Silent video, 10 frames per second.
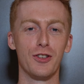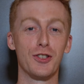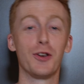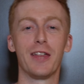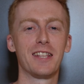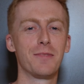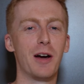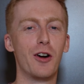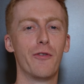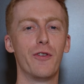So that's
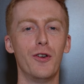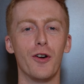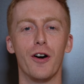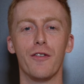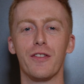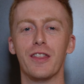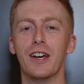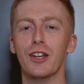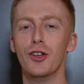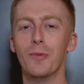my review of
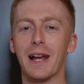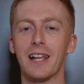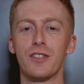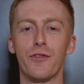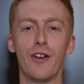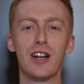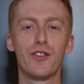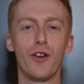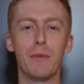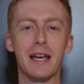the New Balance Fresh
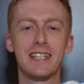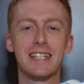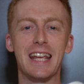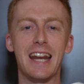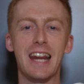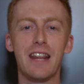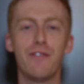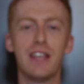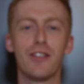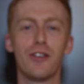Foam X
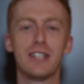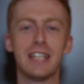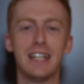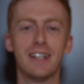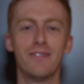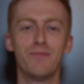1080 V13.